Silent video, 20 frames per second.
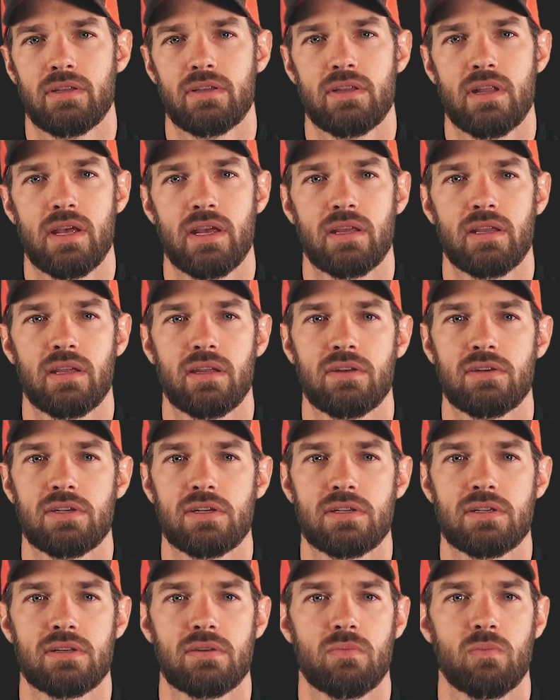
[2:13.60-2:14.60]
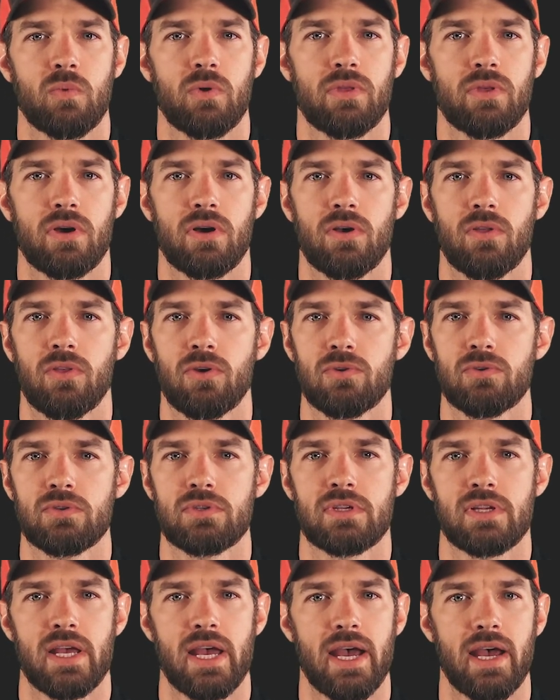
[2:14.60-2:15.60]
It can just, with all
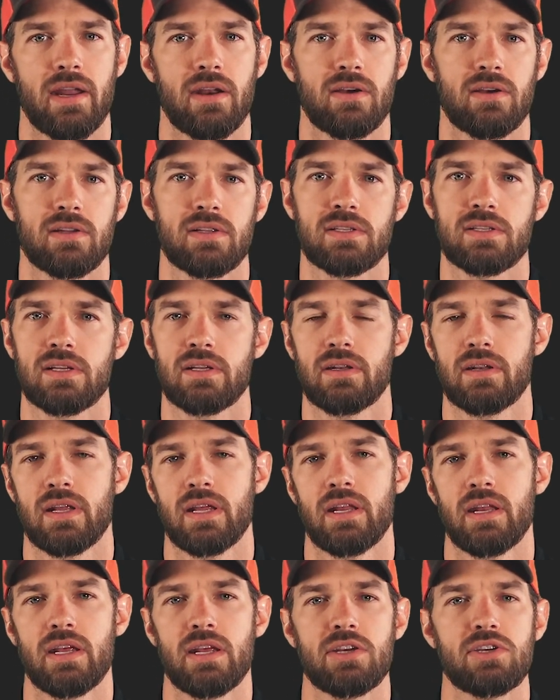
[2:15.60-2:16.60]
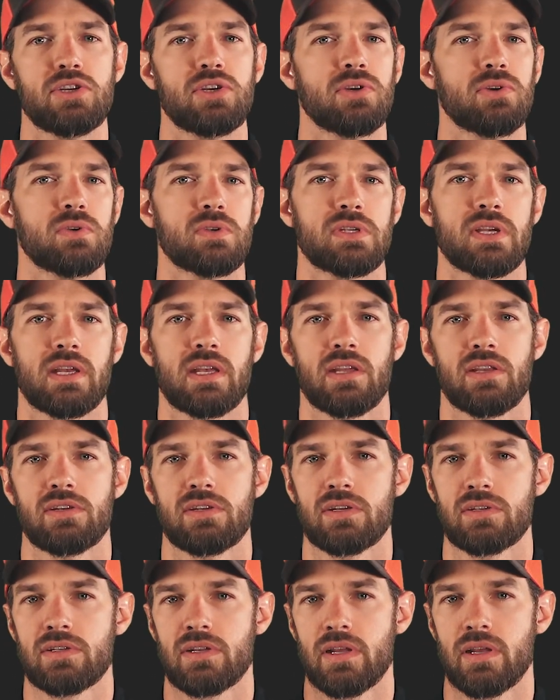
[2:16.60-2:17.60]
those add-ons and issues, it
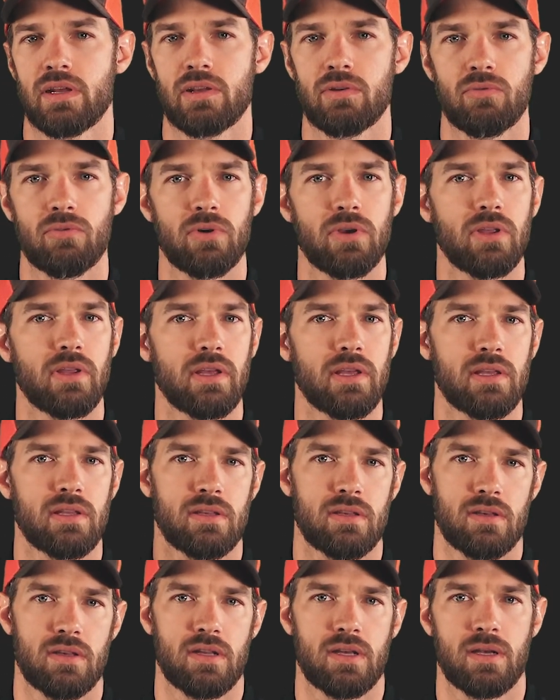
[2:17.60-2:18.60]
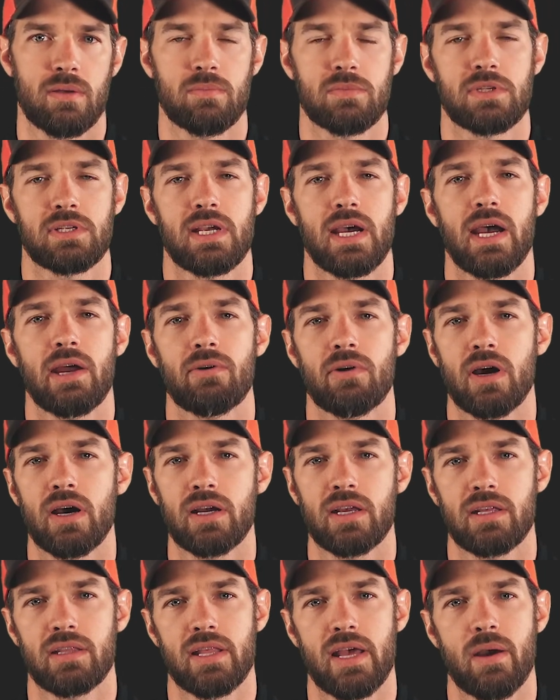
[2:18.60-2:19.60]
can really
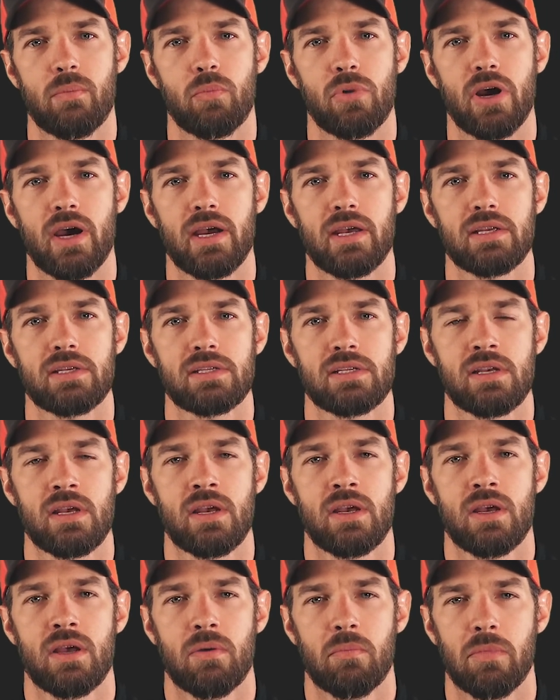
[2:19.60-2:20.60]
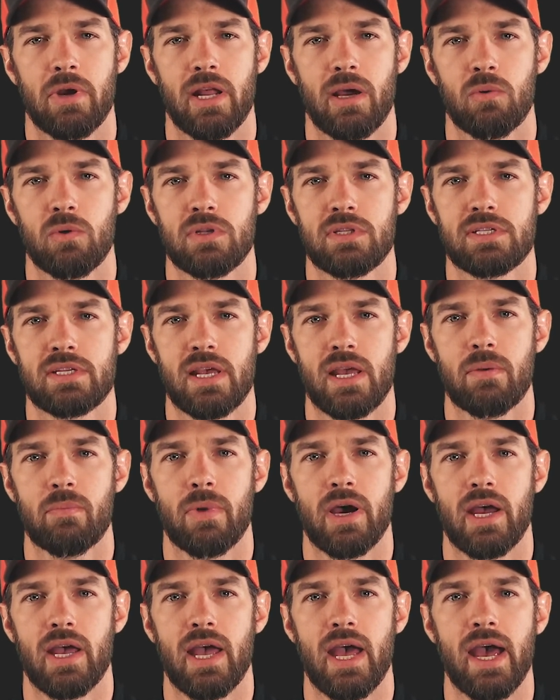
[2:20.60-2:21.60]
skyrocket that price. But I would say
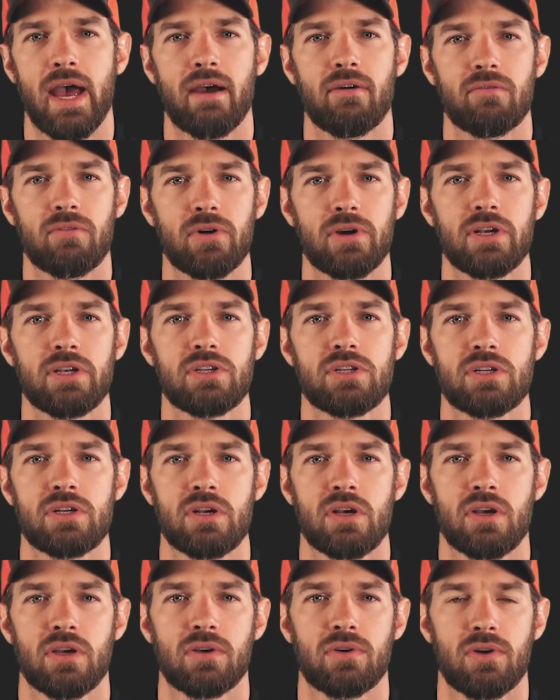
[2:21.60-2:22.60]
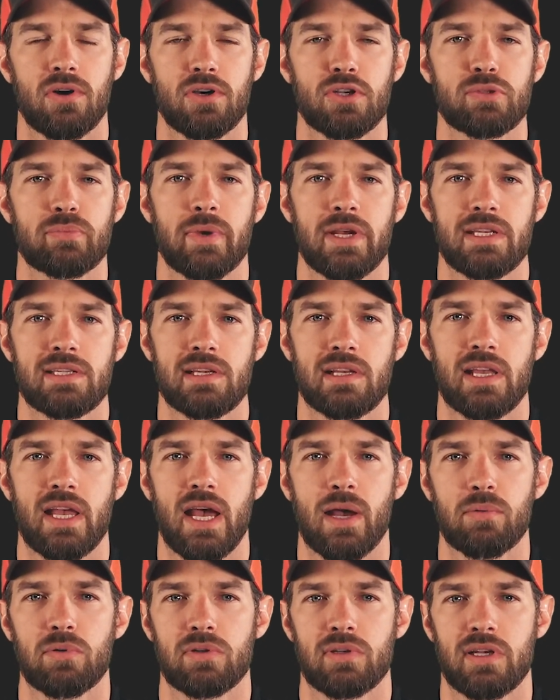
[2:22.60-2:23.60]
my average crawl space
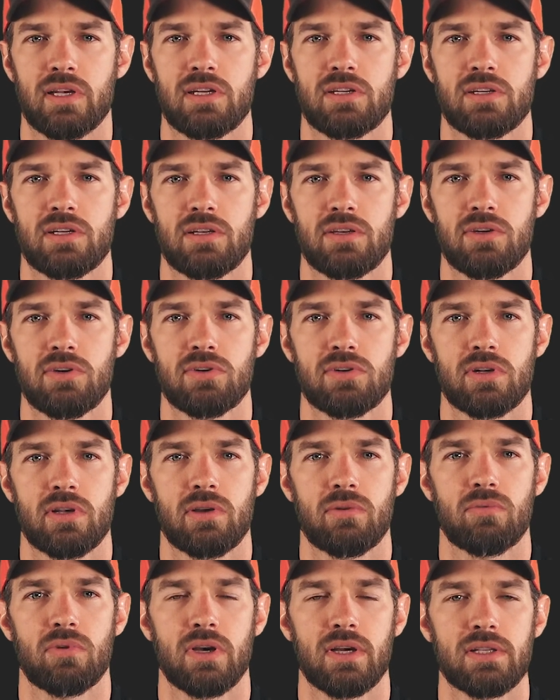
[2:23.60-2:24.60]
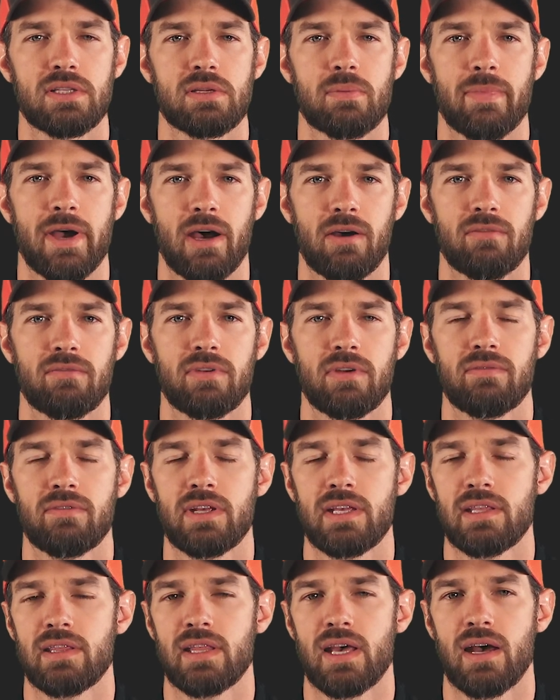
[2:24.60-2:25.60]
encapsulation usually runs about
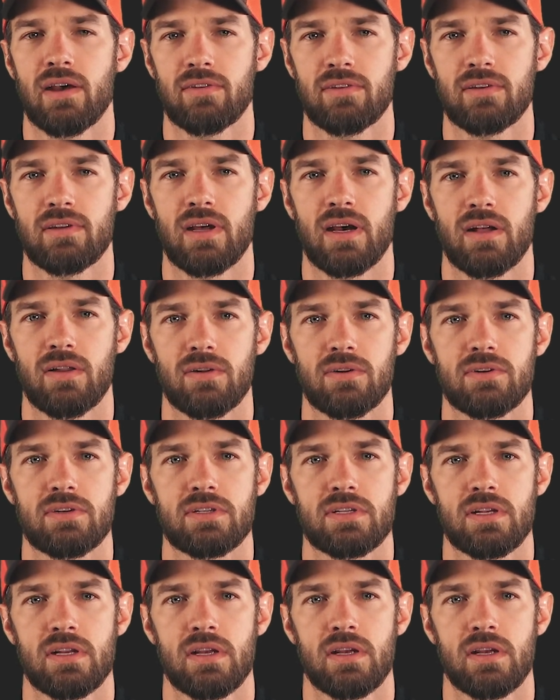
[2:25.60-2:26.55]
$15,000.